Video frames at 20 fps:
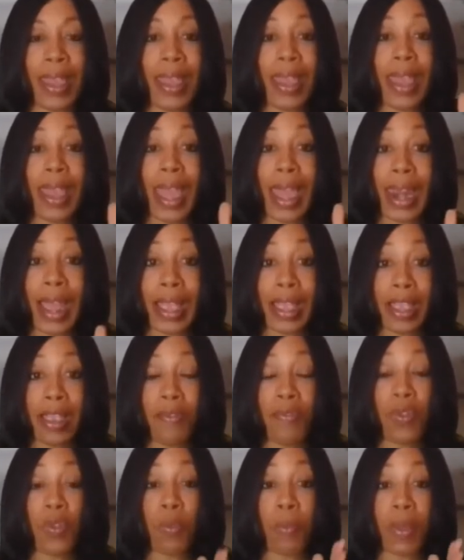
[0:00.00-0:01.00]
and i give you
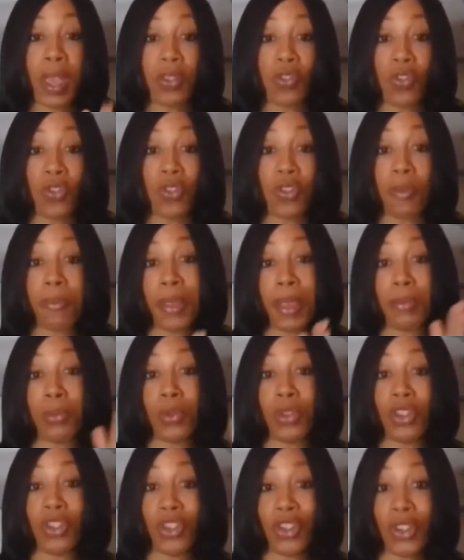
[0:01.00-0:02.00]
measures to be able to
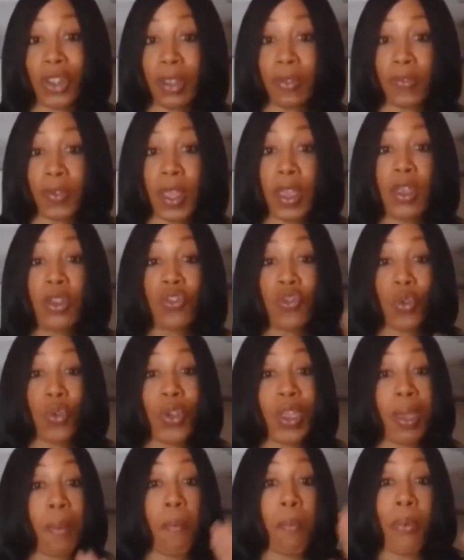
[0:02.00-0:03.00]
shift so you can
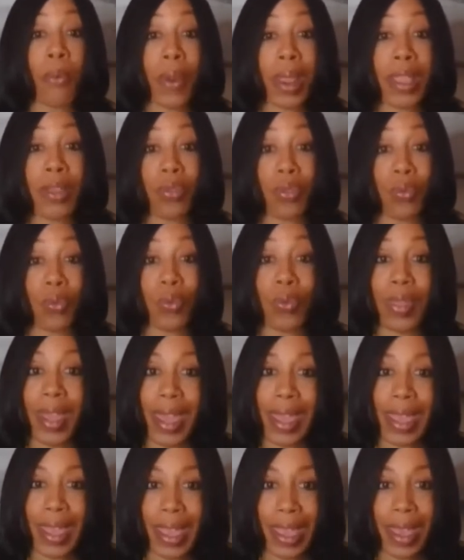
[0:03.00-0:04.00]
break through that
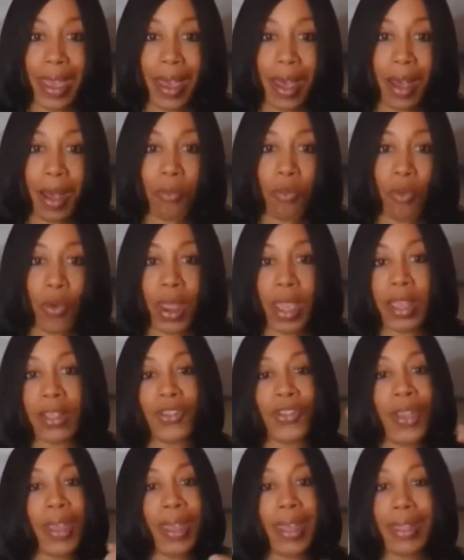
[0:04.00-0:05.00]
income range
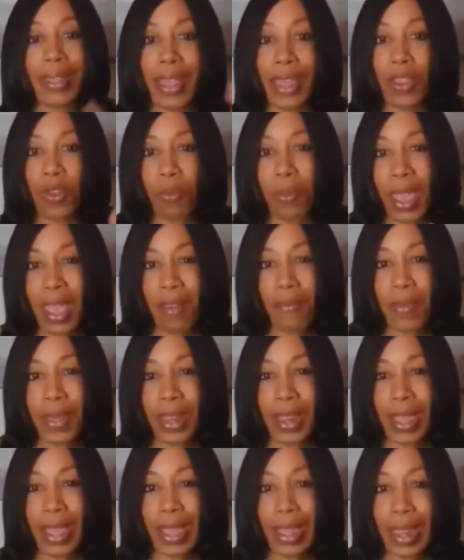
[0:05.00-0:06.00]
that you may have been
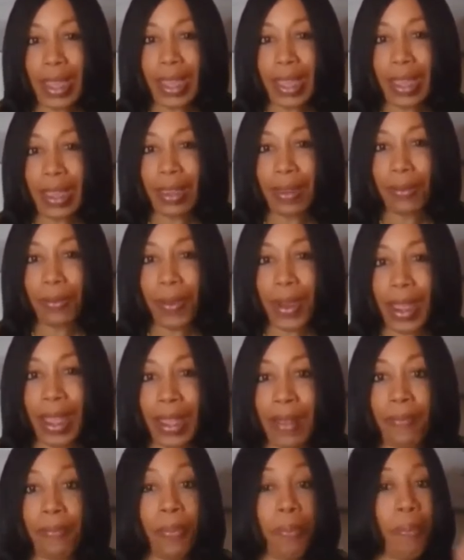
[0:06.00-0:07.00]
hitting right
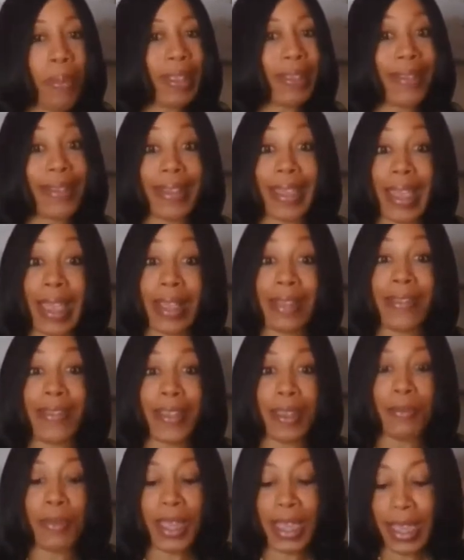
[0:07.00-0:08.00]
but just can't seem to
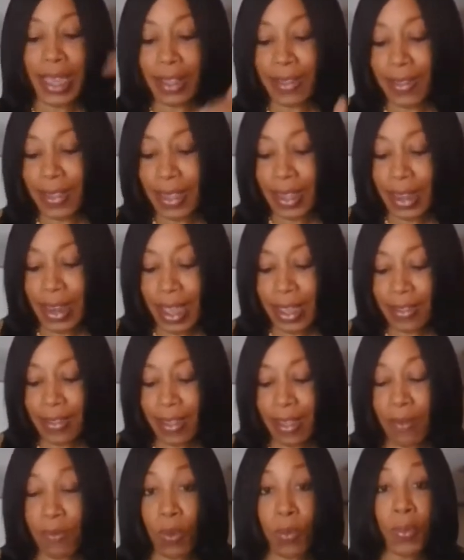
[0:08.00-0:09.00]
get to the next level